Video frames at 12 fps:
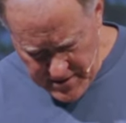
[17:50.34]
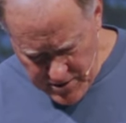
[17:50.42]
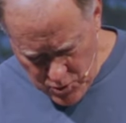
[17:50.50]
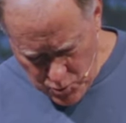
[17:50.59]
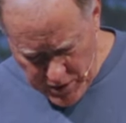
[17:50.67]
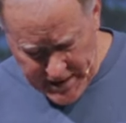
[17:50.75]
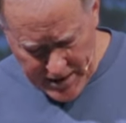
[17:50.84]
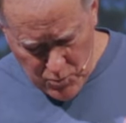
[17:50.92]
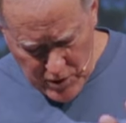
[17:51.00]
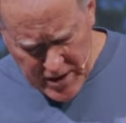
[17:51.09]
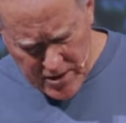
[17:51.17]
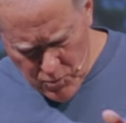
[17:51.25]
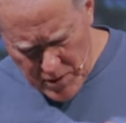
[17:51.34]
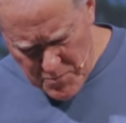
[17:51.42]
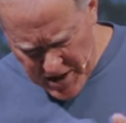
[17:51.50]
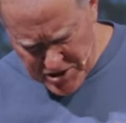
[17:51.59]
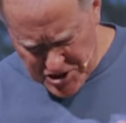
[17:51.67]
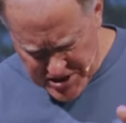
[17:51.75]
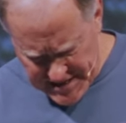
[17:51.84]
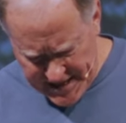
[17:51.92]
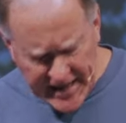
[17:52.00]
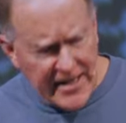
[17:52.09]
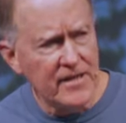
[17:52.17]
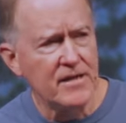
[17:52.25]
we, need, we, we must
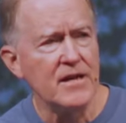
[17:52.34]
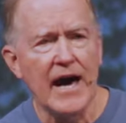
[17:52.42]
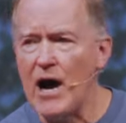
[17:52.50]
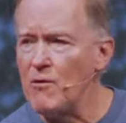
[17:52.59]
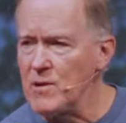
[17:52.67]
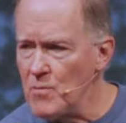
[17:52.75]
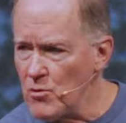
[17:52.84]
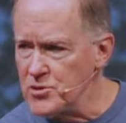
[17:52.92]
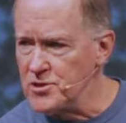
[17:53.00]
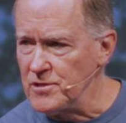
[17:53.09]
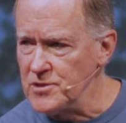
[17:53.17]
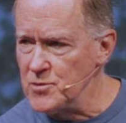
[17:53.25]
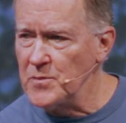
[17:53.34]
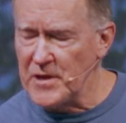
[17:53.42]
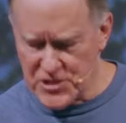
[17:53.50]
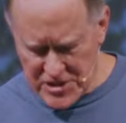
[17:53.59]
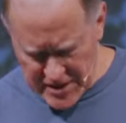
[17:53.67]
tend our emotions. We must